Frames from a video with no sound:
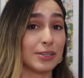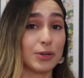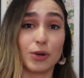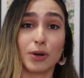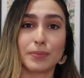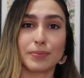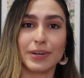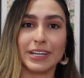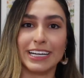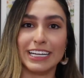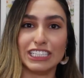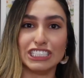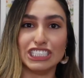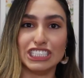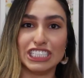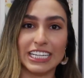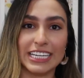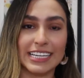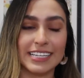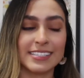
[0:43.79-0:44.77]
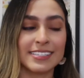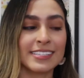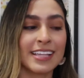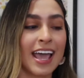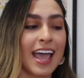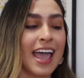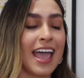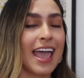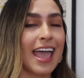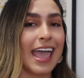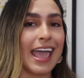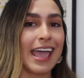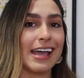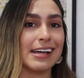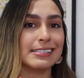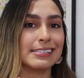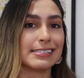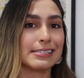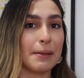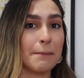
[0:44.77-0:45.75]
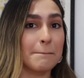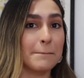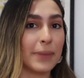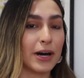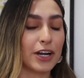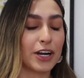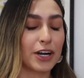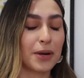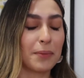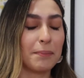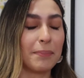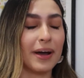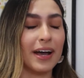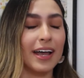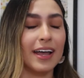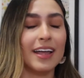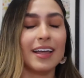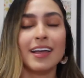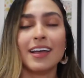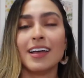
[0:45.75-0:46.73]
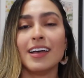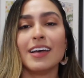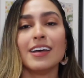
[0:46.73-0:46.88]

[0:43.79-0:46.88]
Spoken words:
incorporating cheese and some butter, but